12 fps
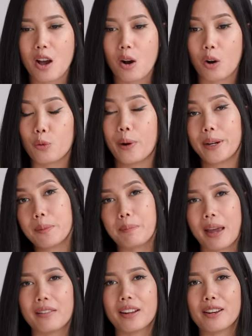already
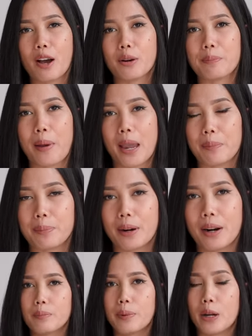married on
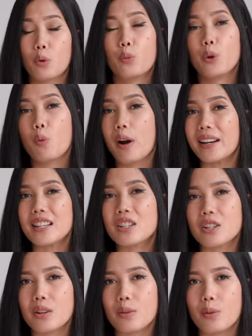paper but we wanted to
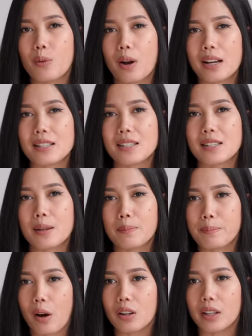do a
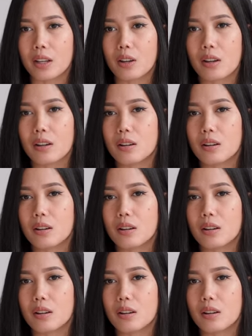symbolic